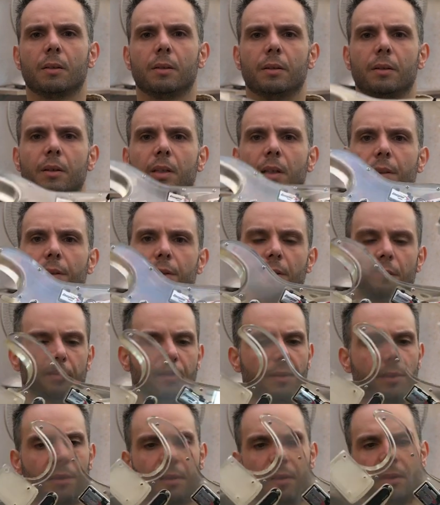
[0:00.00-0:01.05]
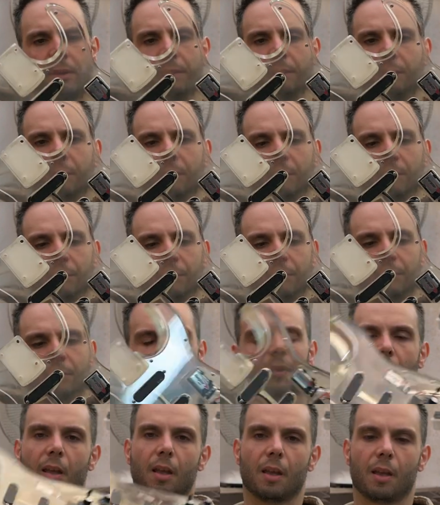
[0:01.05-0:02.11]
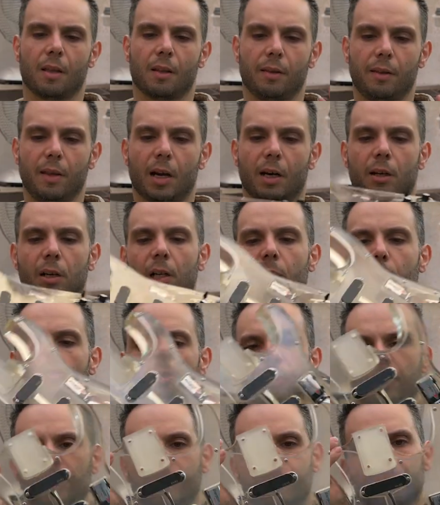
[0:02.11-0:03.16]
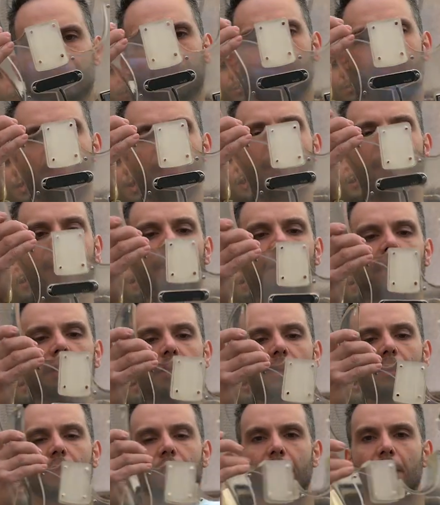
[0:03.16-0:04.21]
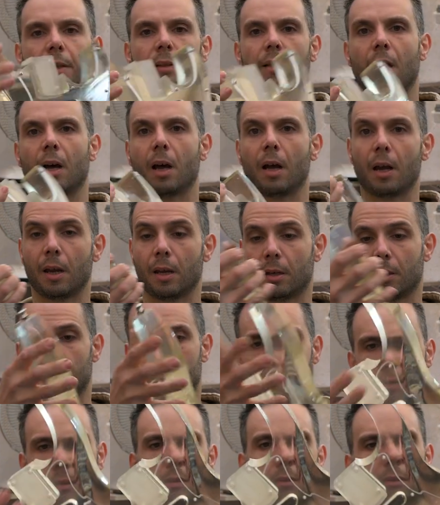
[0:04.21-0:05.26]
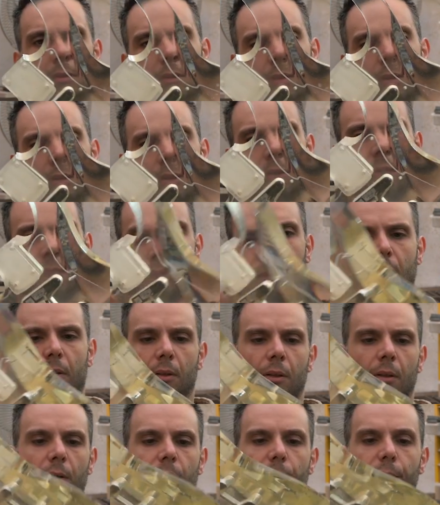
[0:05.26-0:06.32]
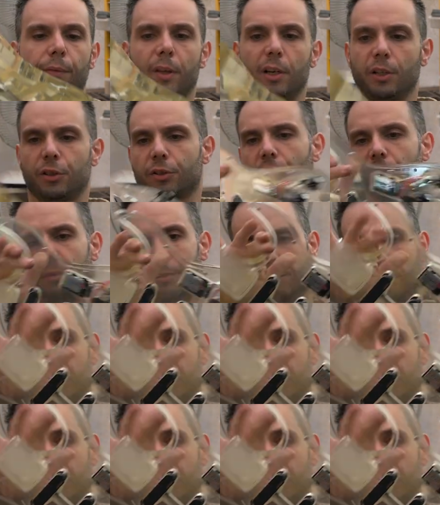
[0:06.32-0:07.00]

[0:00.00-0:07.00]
This is the acrylic body guitar that I finished.